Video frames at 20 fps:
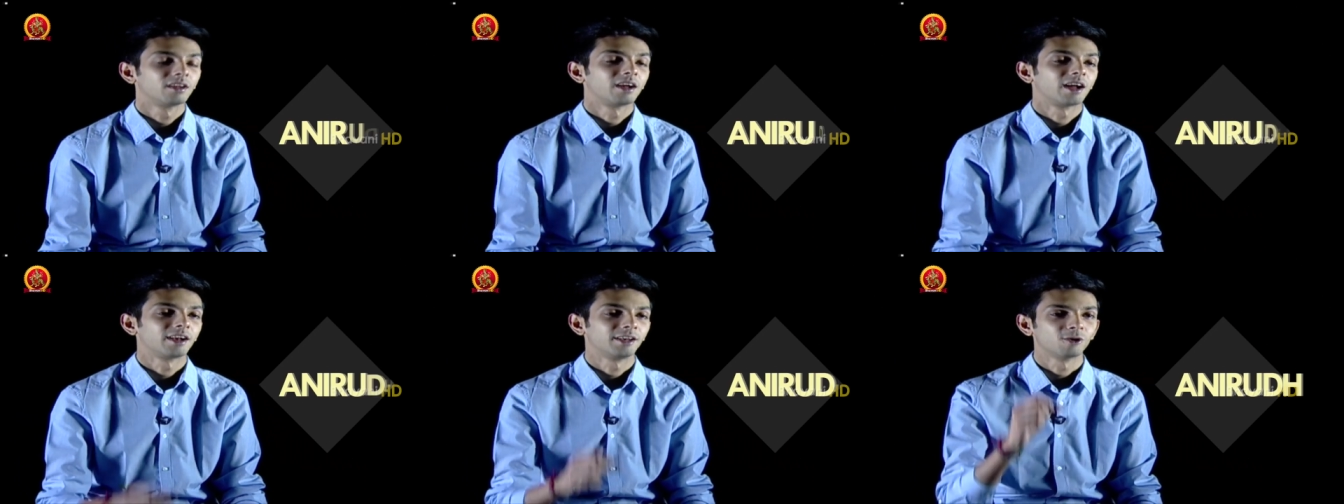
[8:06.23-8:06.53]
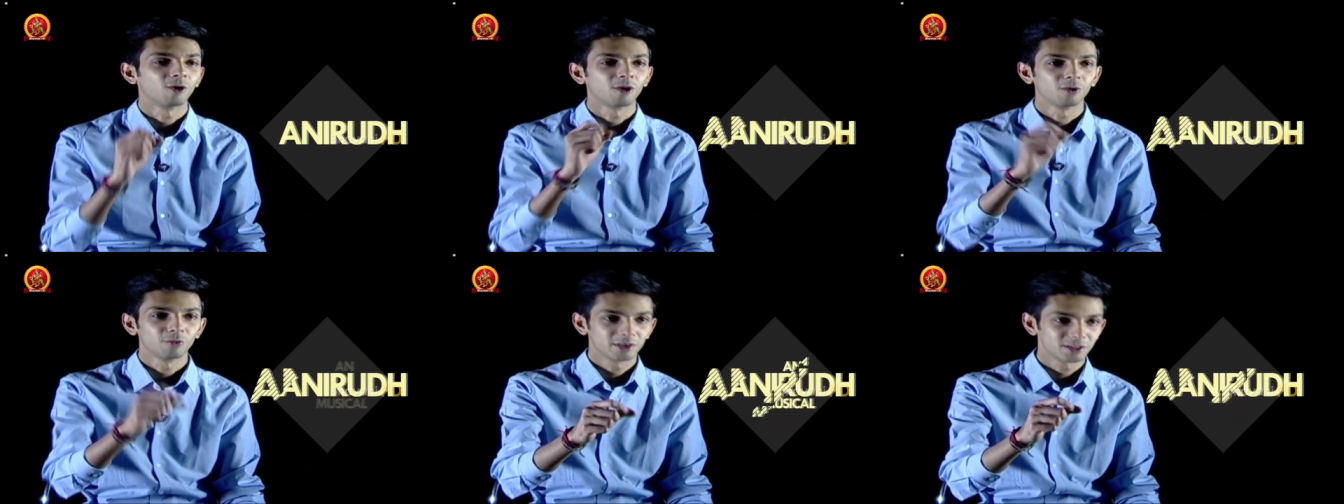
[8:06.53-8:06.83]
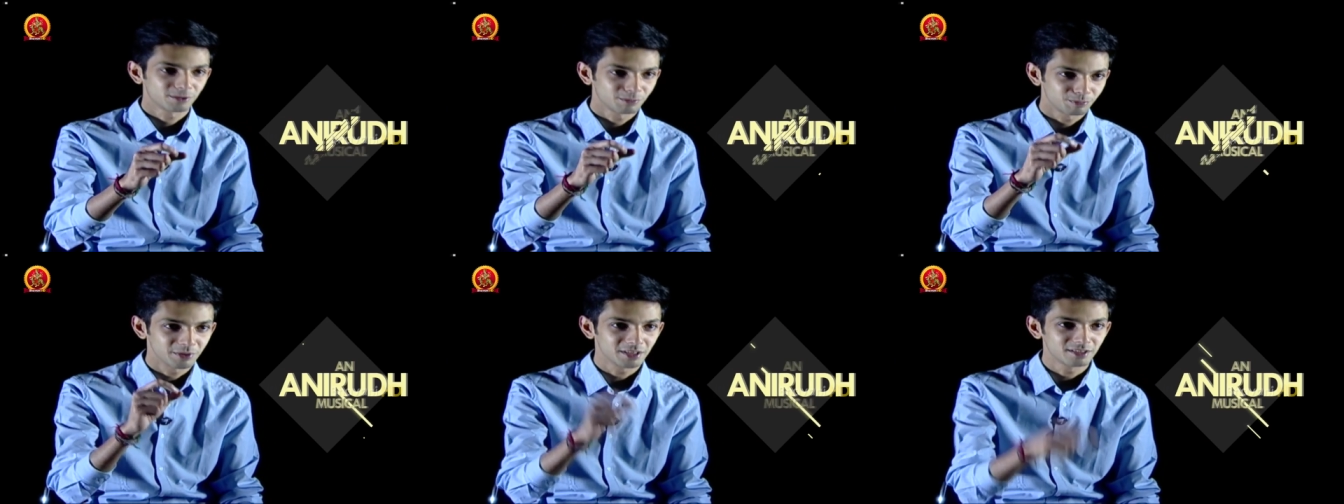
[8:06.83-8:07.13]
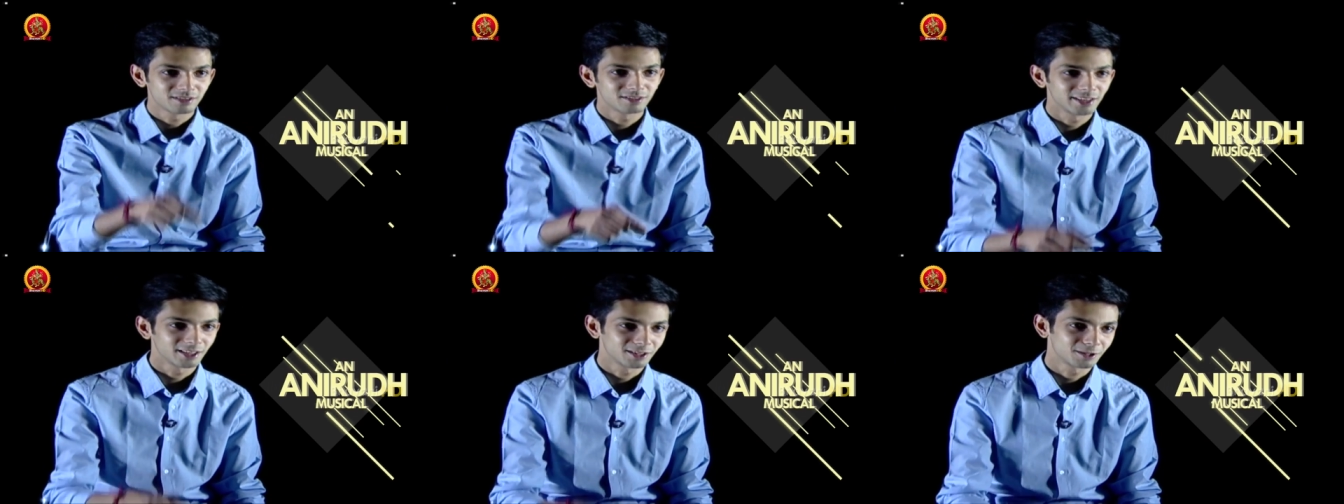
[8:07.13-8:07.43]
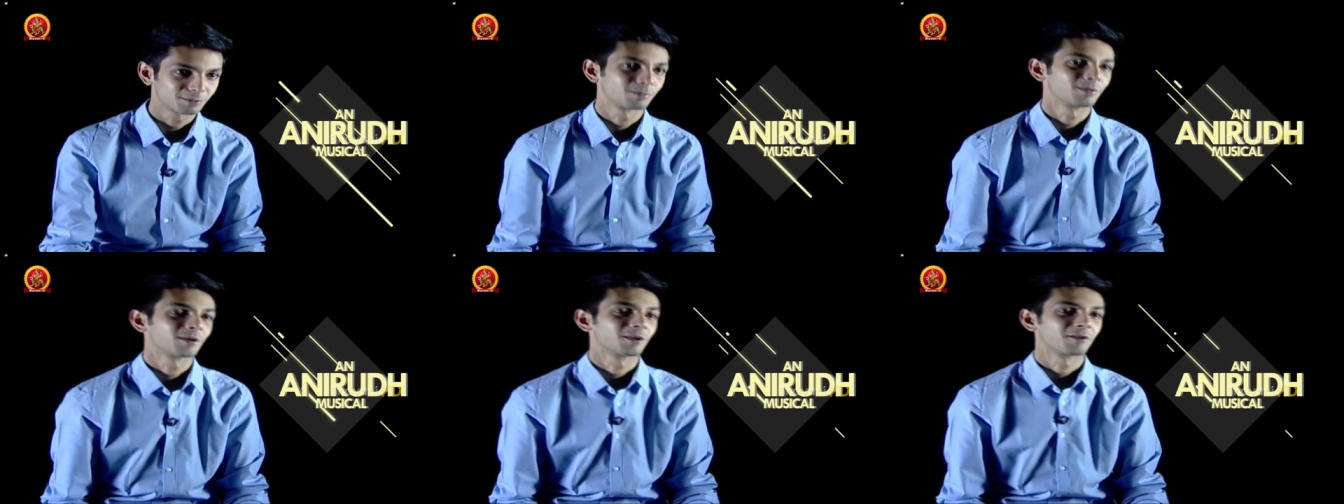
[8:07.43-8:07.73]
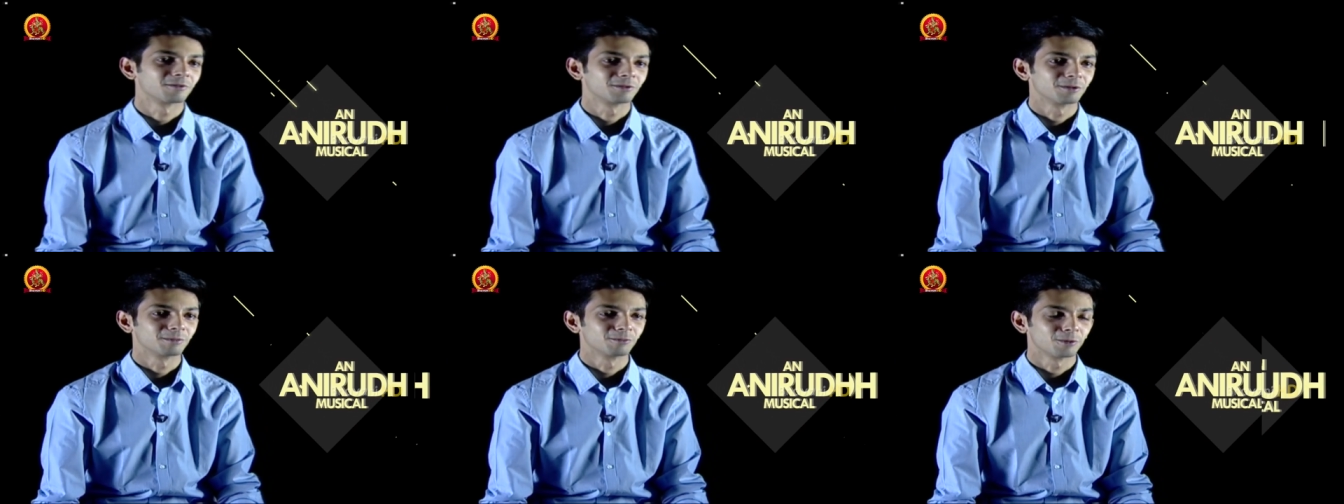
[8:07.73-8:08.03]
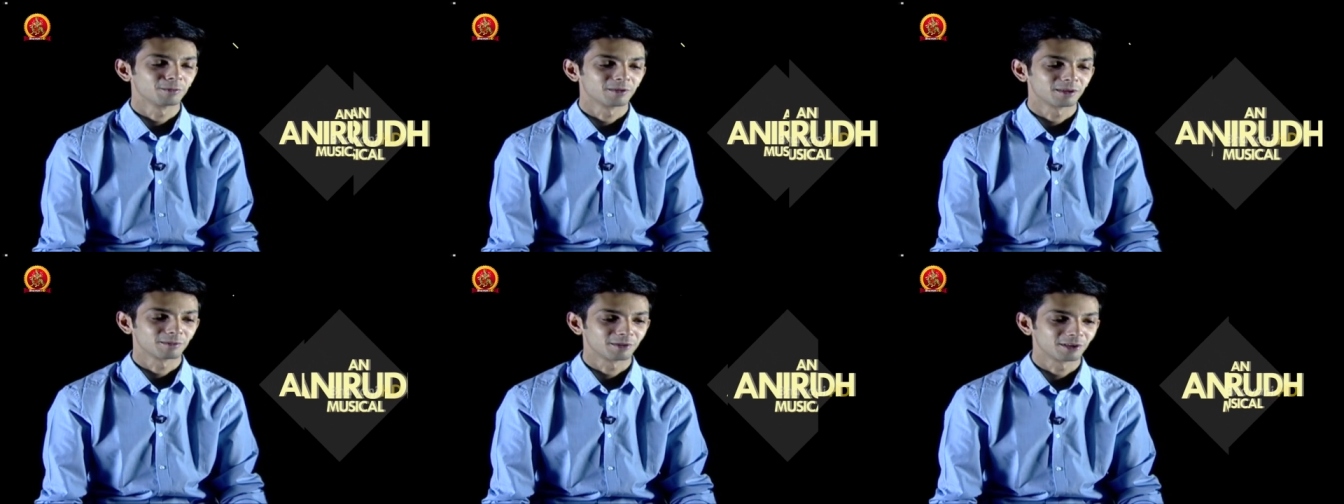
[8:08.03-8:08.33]
And he always picks that spur of the
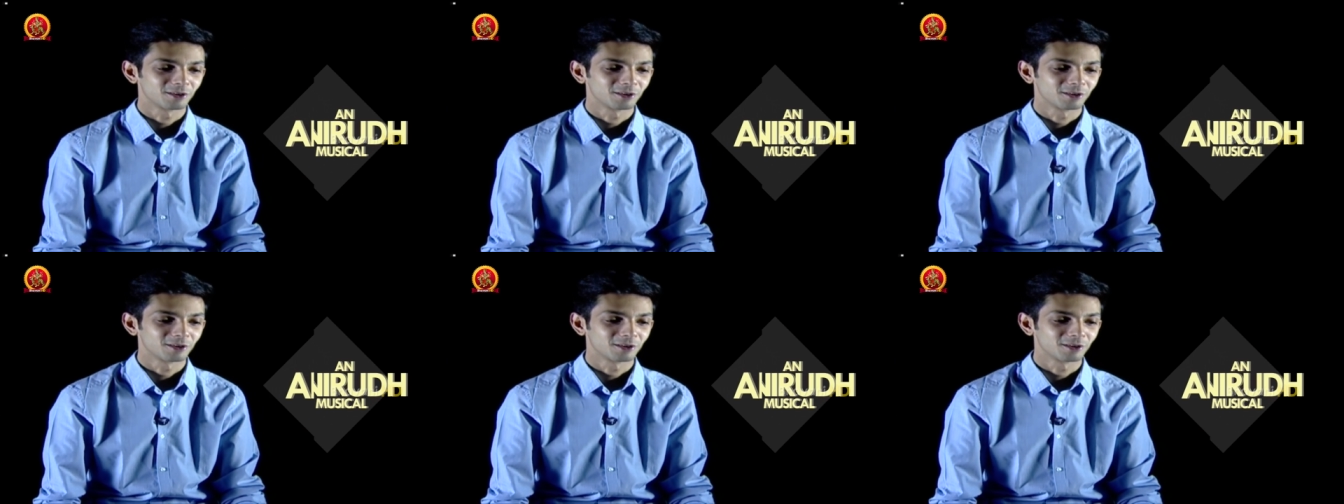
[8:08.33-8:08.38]
moment,